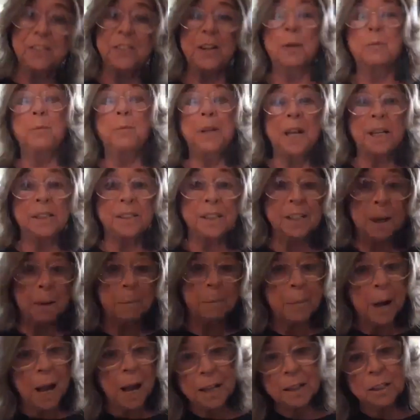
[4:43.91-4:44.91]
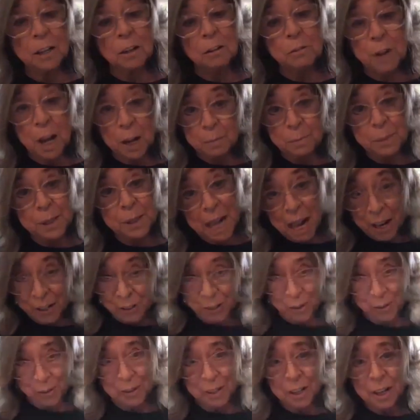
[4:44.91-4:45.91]
then we ended up buying a grand
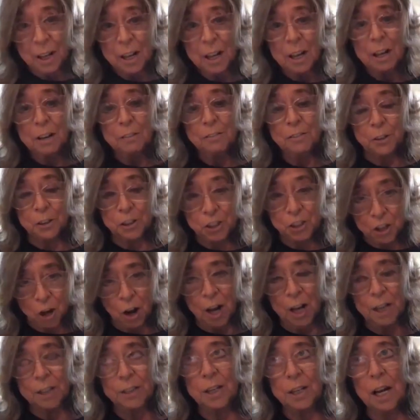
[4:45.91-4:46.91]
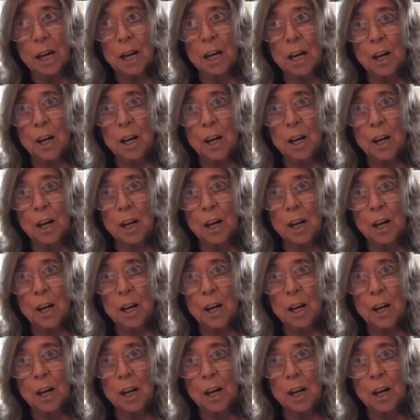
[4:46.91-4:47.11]
piano for Sean,